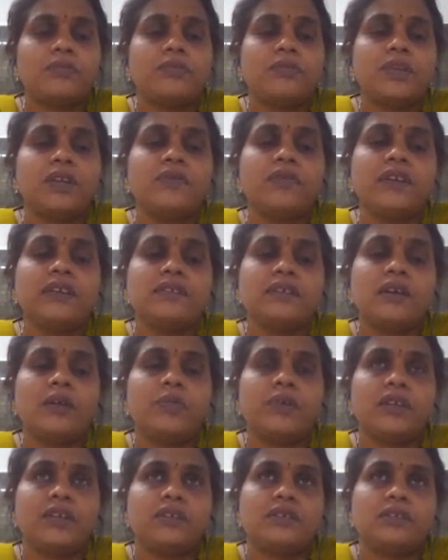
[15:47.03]
bitwise
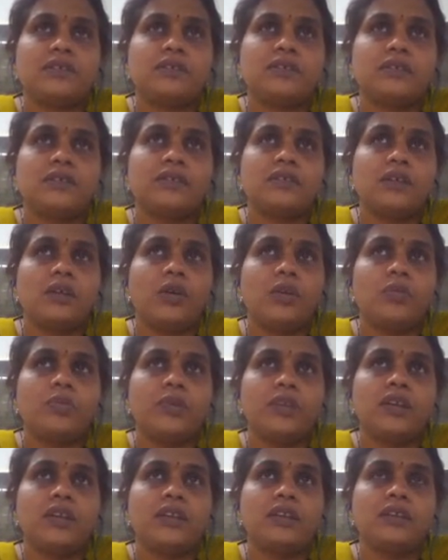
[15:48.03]
operations, the
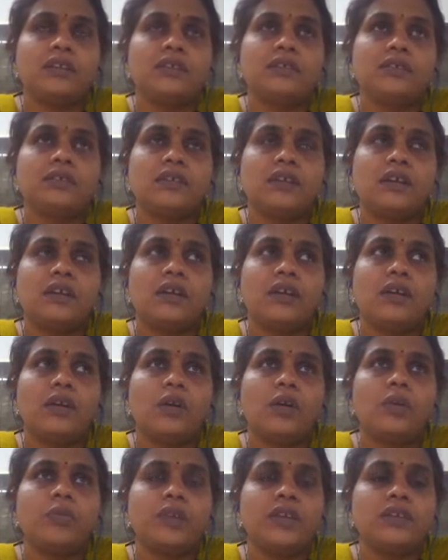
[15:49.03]

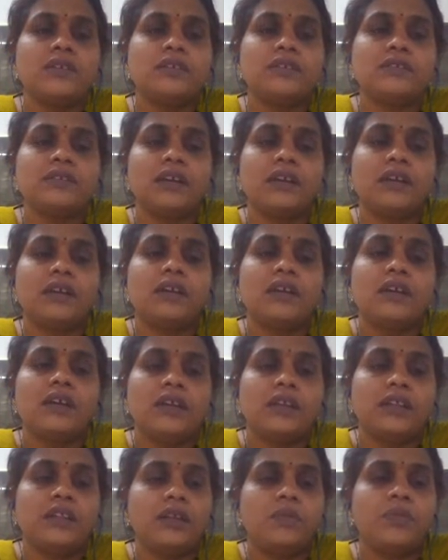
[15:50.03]
operations at
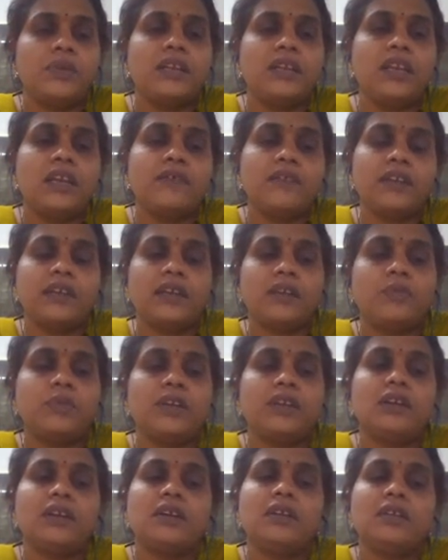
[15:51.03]
the bit level can be
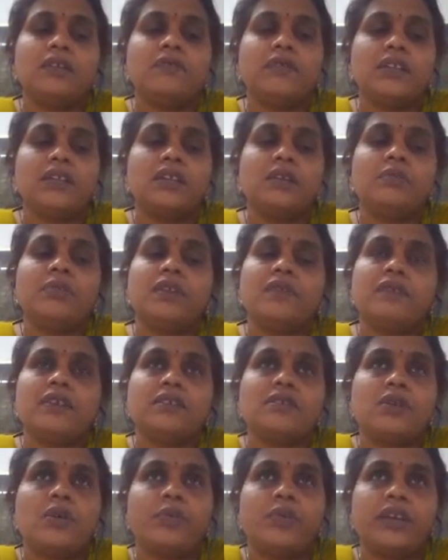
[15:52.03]
done with the
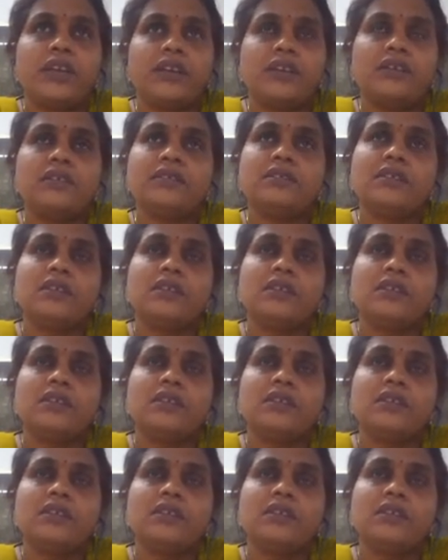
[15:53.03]
bitwise operators,